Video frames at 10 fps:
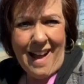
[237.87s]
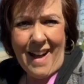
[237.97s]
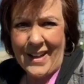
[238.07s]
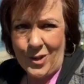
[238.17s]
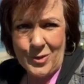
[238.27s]

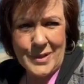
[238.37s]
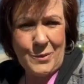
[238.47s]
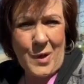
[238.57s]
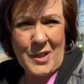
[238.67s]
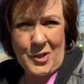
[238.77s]
I only
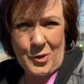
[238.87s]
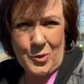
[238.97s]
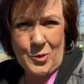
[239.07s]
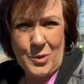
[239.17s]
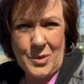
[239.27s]
want
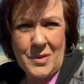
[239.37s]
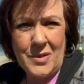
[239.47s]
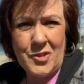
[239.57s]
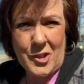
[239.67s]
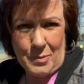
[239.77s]
you,
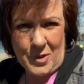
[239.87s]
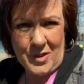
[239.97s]
shepherd.